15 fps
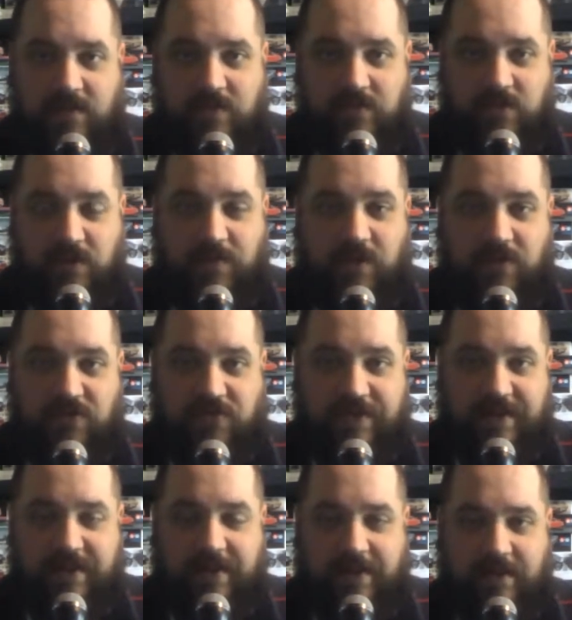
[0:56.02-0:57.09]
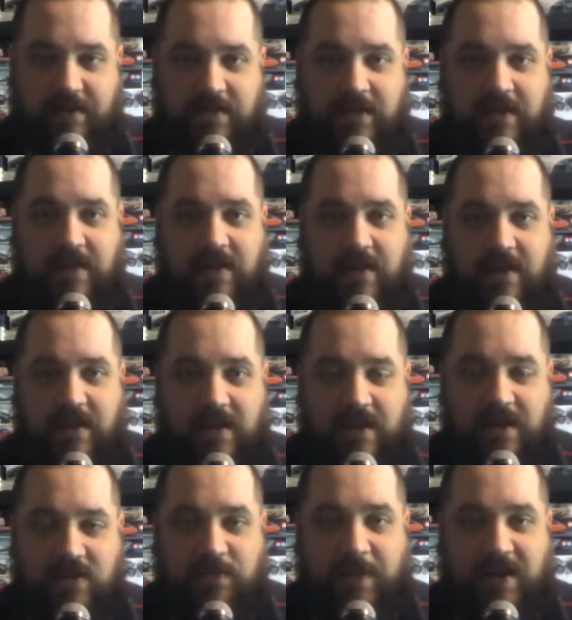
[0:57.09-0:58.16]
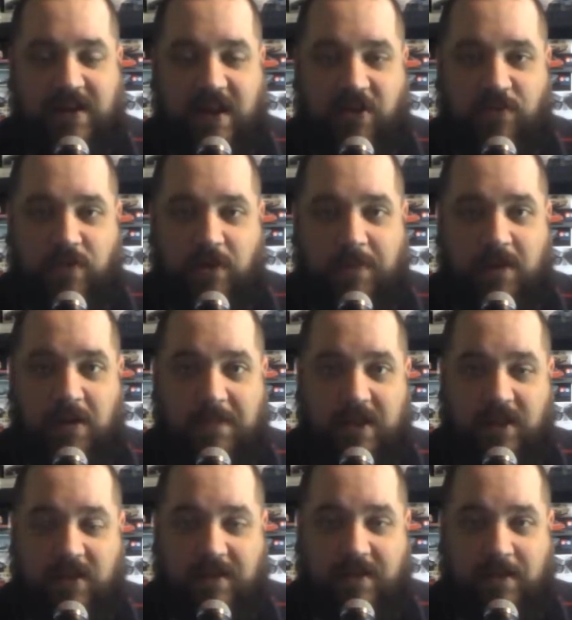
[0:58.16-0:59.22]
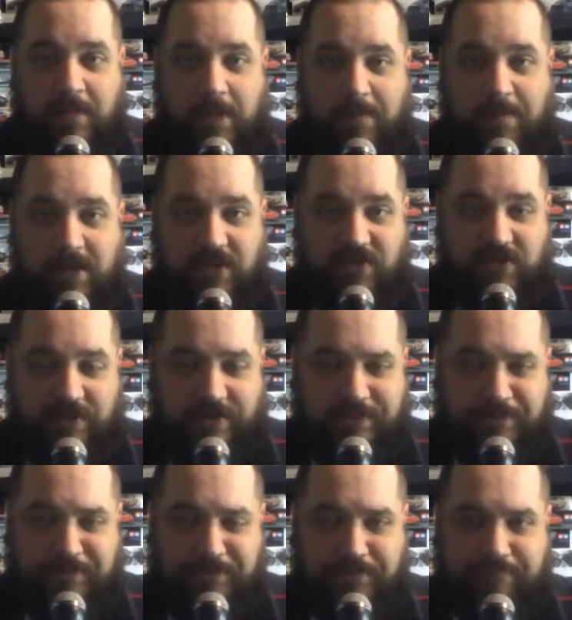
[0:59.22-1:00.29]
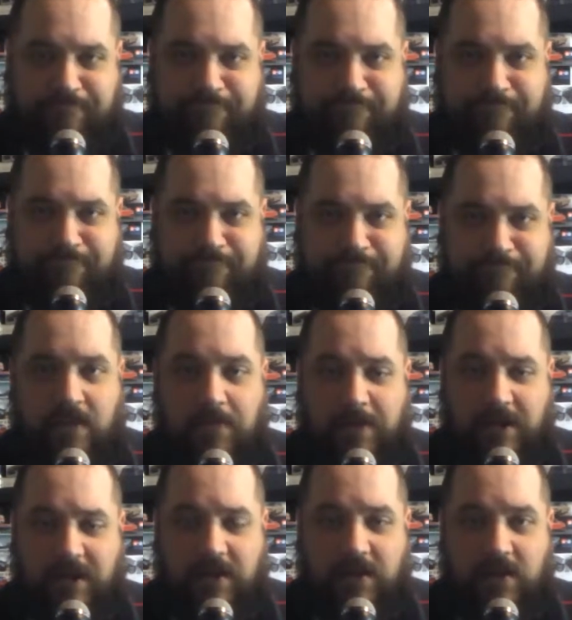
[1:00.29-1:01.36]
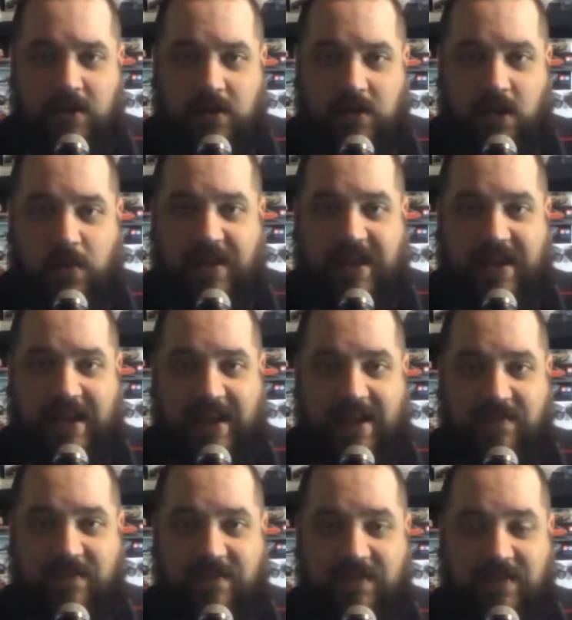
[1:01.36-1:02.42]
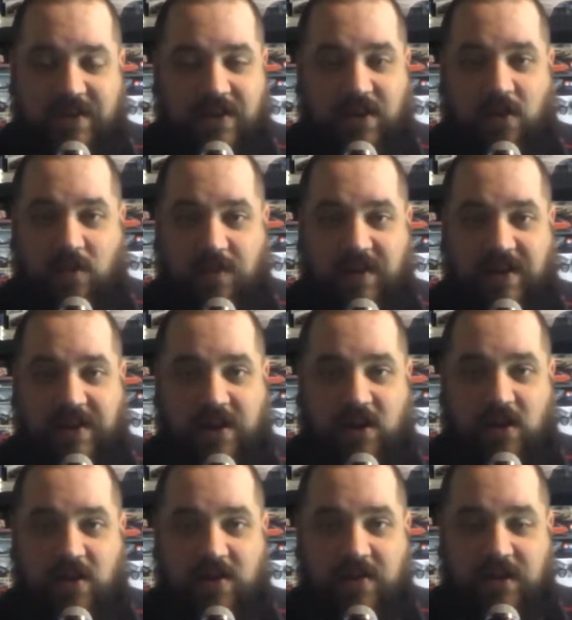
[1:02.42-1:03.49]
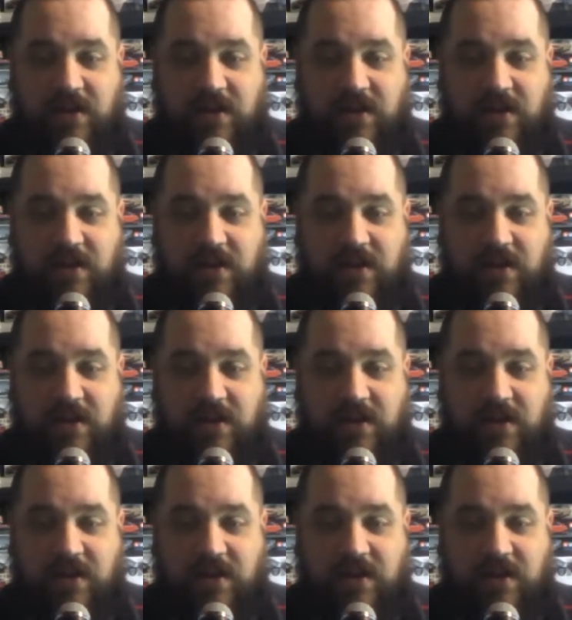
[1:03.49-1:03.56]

universally here. Expect next week will probably be a little bit busier. But all we have are